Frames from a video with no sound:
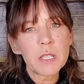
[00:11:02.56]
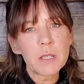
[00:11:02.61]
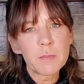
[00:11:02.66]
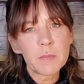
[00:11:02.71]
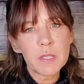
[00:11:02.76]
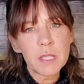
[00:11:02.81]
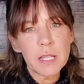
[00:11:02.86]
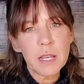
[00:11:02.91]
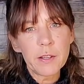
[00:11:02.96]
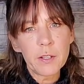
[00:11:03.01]

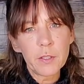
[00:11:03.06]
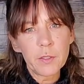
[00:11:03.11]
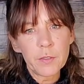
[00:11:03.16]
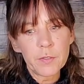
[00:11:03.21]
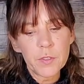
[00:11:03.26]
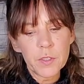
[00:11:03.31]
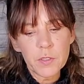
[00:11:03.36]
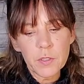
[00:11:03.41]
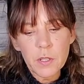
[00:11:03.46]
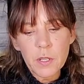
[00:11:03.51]

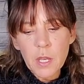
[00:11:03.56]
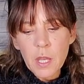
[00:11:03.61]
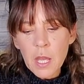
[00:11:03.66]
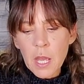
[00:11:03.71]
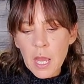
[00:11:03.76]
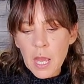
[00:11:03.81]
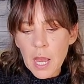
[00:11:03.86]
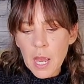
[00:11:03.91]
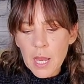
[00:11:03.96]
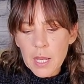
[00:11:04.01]
themselves.
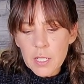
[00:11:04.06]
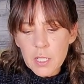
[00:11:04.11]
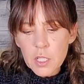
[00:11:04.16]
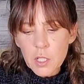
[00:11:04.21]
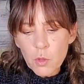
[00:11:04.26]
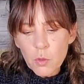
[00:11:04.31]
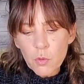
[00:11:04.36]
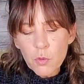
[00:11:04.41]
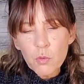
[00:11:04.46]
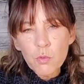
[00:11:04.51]
And
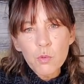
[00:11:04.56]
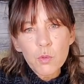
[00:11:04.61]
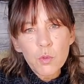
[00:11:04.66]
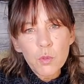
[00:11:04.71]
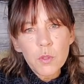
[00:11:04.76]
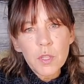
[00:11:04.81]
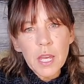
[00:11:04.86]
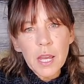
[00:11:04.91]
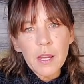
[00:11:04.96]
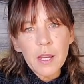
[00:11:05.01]

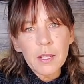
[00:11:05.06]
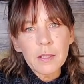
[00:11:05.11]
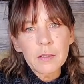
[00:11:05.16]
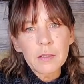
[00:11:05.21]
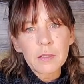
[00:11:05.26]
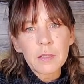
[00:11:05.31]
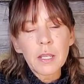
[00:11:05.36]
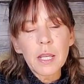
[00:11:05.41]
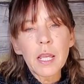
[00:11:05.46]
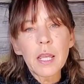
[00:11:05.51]
through that,
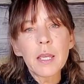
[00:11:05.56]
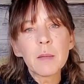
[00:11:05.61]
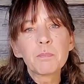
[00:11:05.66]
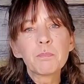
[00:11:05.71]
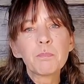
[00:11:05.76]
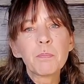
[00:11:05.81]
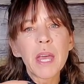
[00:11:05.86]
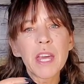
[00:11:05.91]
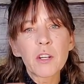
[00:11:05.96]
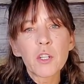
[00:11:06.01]

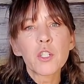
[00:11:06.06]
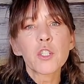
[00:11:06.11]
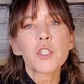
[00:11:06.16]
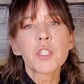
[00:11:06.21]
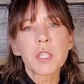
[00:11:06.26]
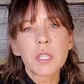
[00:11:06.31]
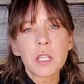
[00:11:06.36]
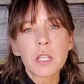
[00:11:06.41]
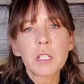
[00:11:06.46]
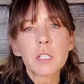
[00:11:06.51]
it betters
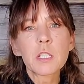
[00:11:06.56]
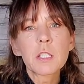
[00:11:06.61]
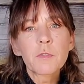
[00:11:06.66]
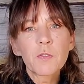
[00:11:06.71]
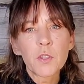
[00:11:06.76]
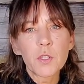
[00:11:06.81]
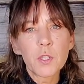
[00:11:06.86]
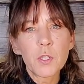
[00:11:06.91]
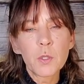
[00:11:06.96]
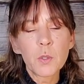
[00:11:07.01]
things
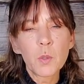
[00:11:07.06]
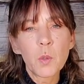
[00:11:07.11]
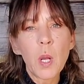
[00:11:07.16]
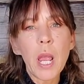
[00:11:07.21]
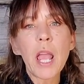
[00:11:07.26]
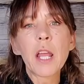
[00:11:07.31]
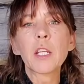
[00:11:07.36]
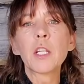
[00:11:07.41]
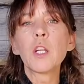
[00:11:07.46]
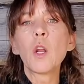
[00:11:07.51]
for you.
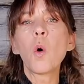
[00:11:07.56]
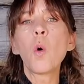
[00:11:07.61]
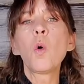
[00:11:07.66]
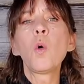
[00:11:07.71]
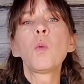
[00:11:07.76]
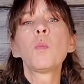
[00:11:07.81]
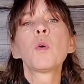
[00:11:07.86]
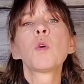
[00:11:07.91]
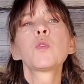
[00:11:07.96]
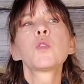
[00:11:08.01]
And it
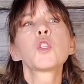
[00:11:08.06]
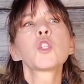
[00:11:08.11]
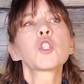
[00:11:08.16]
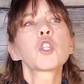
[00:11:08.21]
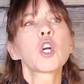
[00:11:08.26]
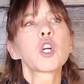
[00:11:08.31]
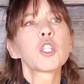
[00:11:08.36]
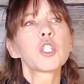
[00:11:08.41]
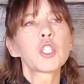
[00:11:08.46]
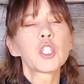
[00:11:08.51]
almost
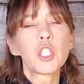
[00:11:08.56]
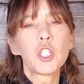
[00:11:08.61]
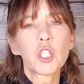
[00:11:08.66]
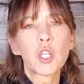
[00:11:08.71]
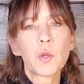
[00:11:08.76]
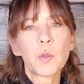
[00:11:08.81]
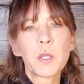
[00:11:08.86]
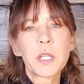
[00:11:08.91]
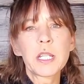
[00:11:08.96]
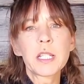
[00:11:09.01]
starts, you
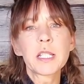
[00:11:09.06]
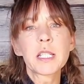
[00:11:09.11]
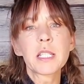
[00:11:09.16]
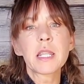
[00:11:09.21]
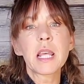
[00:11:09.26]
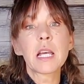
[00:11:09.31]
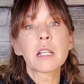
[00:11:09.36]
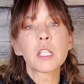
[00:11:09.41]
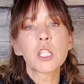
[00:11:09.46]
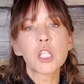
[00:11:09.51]
know, it's
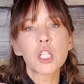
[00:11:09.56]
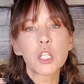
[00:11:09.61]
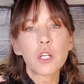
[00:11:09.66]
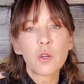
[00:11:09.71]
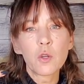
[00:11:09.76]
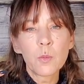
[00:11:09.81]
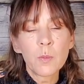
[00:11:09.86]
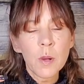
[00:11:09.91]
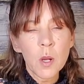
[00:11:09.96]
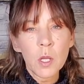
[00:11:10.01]
that
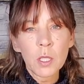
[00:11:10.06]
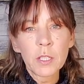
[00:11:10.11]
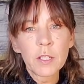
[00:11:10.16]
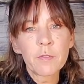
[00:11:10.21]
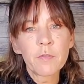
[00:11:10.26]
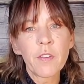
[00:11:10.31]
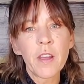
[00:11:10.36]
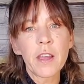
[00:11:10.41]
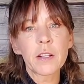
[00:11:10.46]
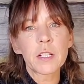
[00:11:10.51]
snowball
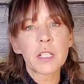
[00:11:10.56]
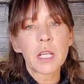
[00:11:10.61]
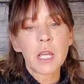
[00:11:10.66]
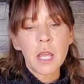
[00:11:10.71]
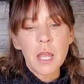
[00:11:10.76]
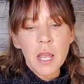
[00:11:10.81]
effect